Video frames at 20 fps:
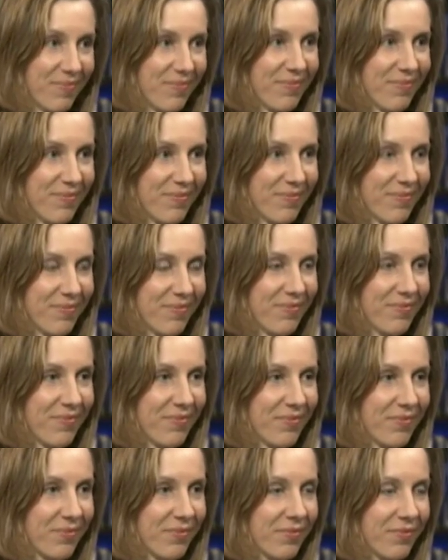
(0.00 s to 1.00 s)
Well,
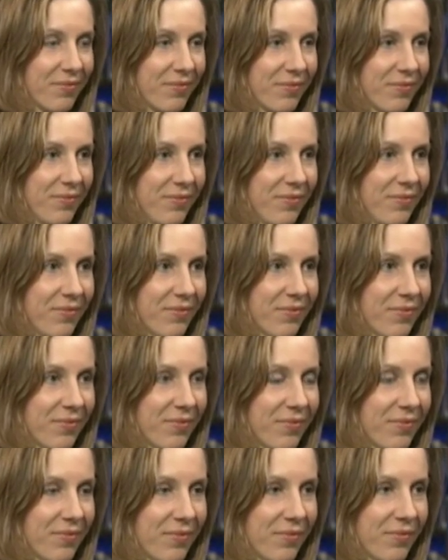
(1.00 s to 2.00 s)
let me ask something about the
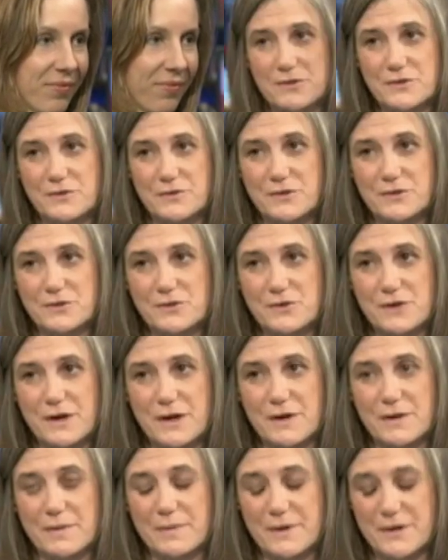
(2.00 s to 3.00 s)
coverage of the
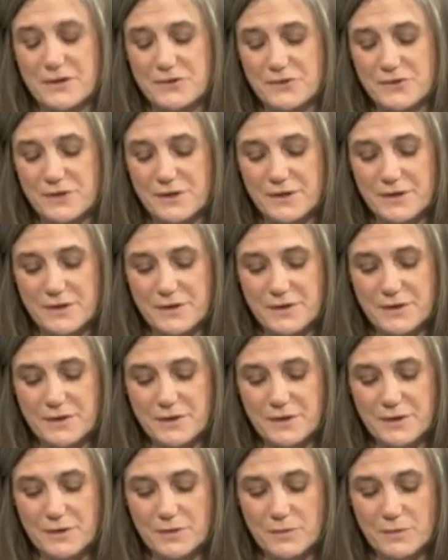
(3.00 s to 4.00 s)
trial, Petra.
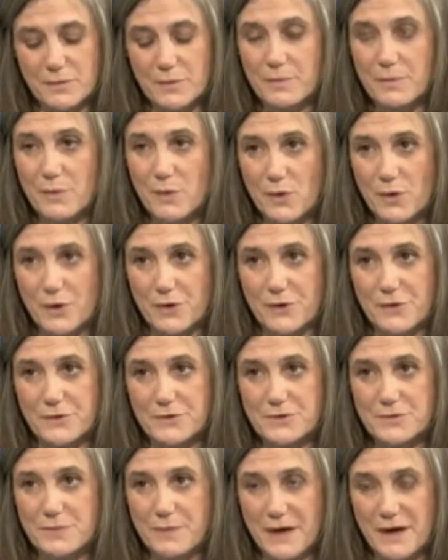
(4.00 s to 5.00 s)
The
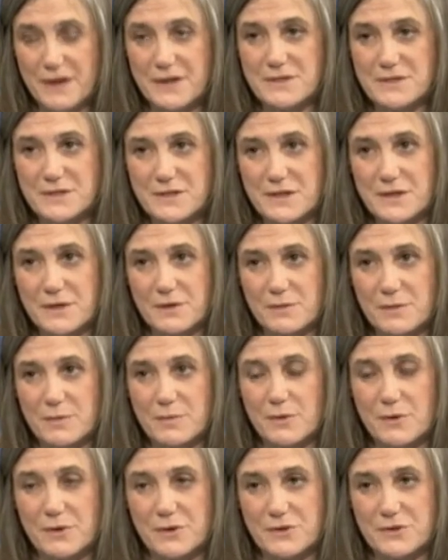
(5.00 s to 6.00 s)
reporters, Pakistani
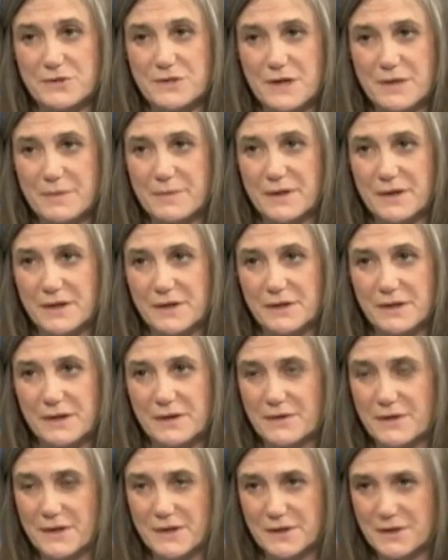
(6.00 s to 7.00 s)
reporters not being
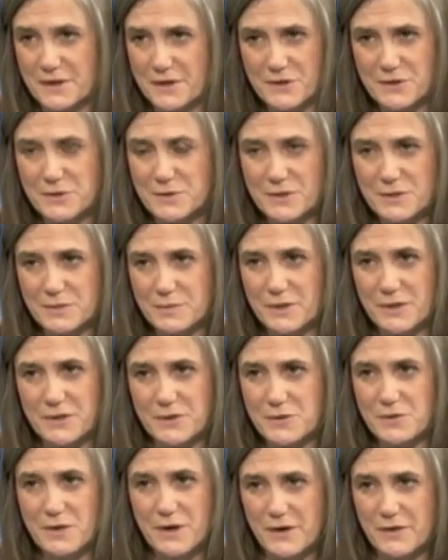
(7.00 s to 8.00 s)
allowed in. Can you explain
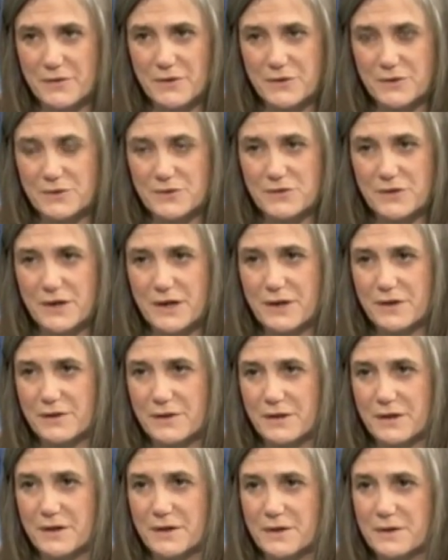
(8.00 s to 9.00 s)
who covered the
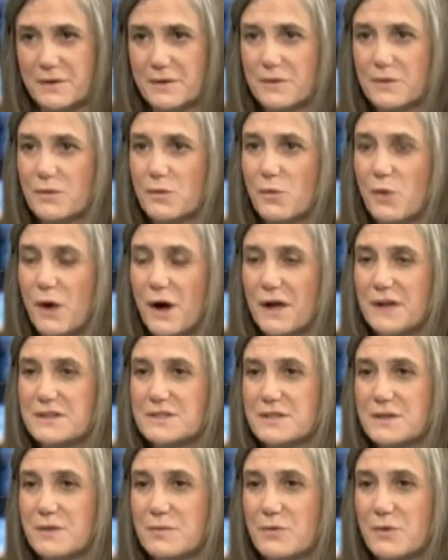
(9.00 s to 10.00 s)
trial and why
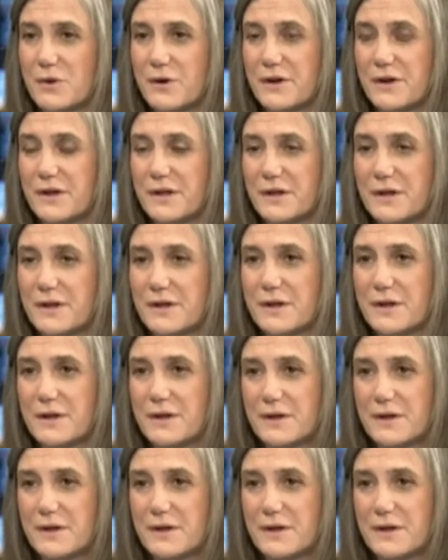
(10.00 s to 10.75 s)
some weren't in?